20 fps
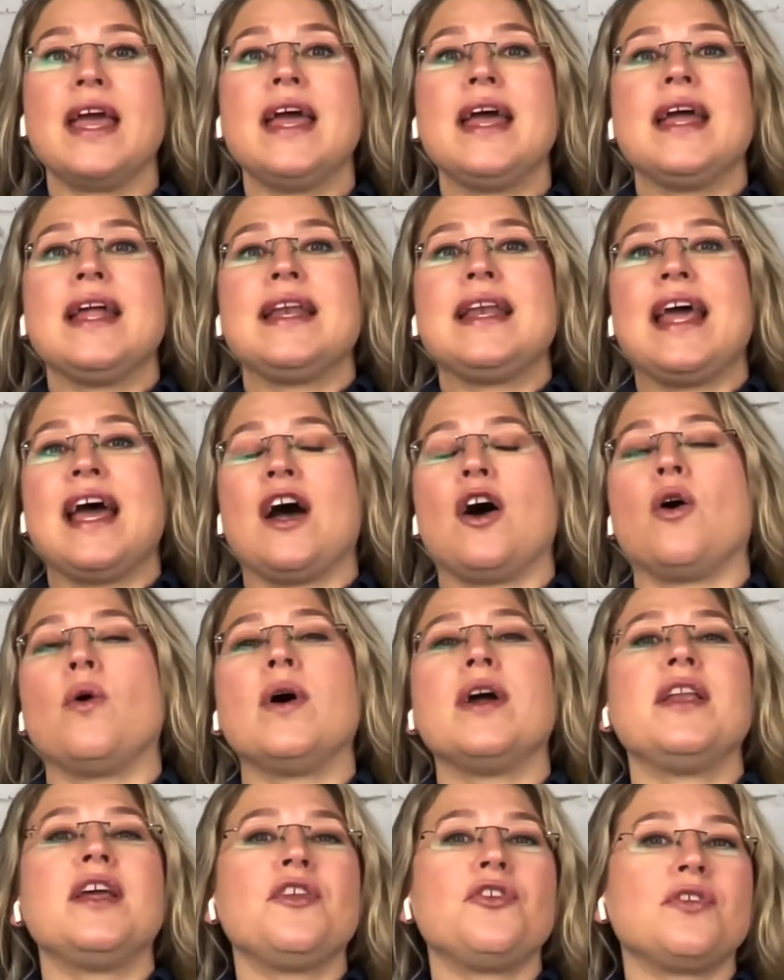Now,
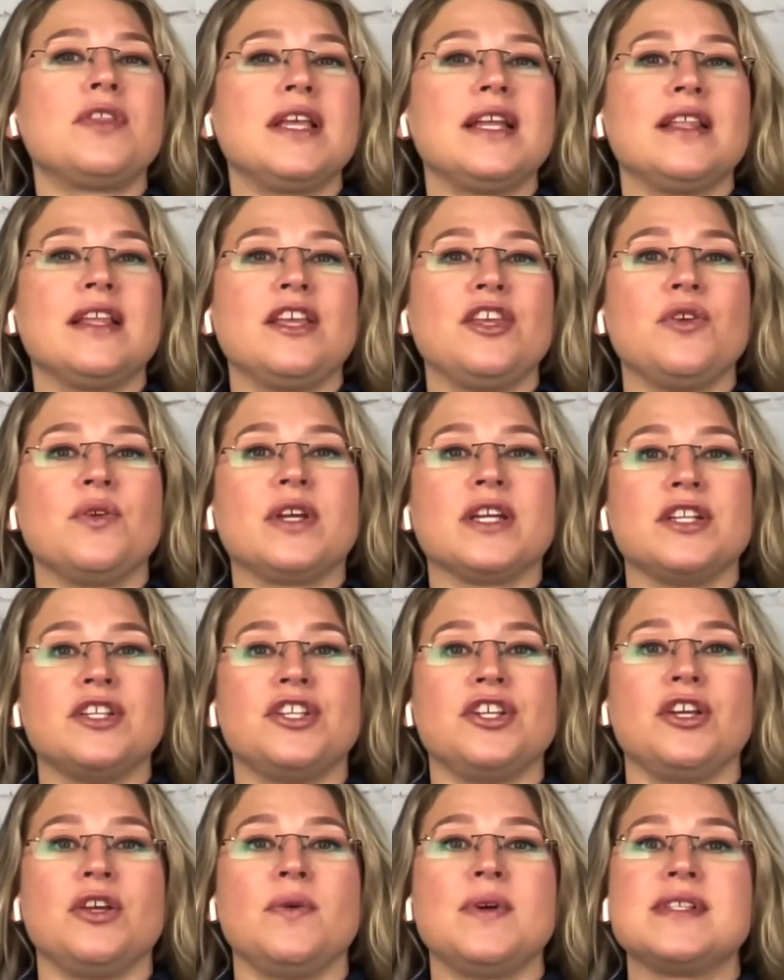another thing that you can
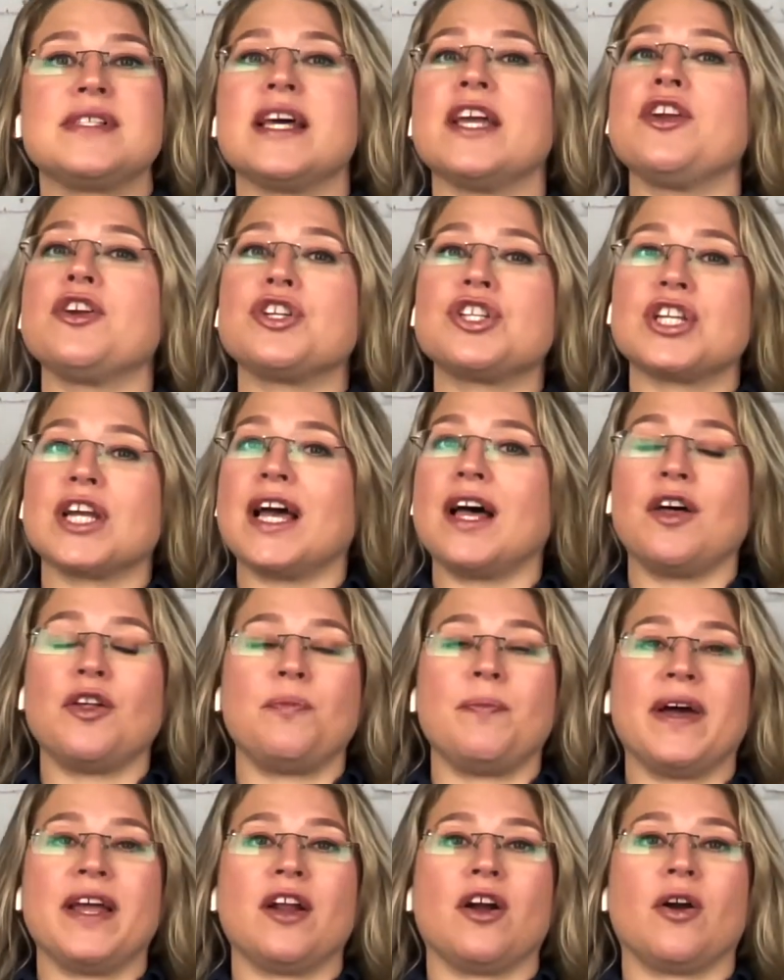do is that your child
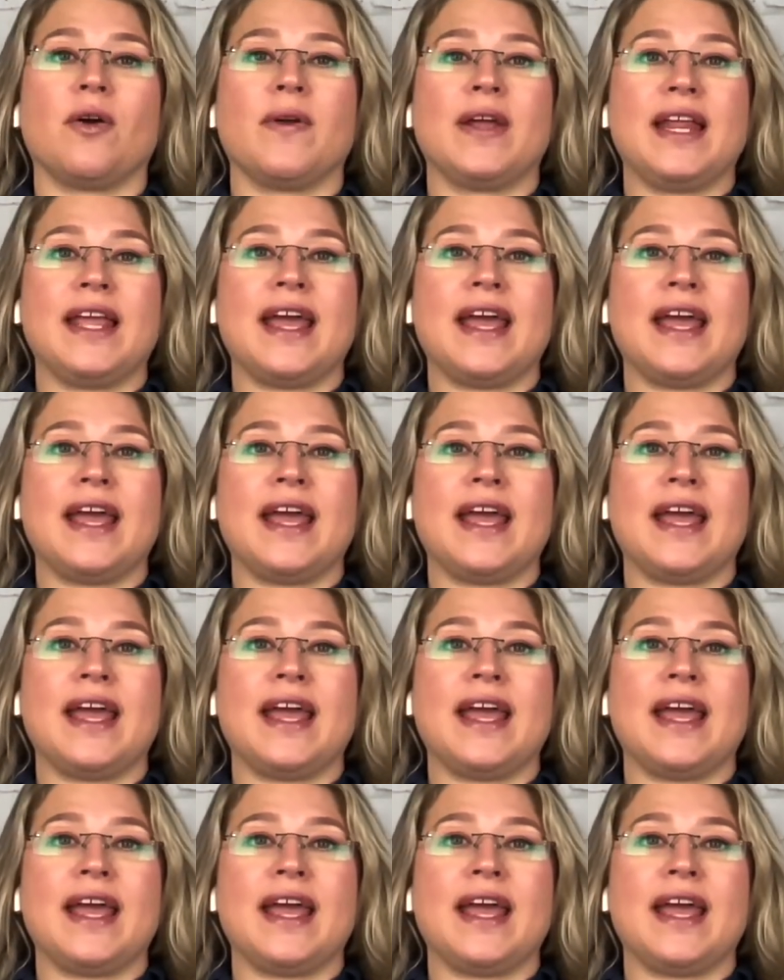might already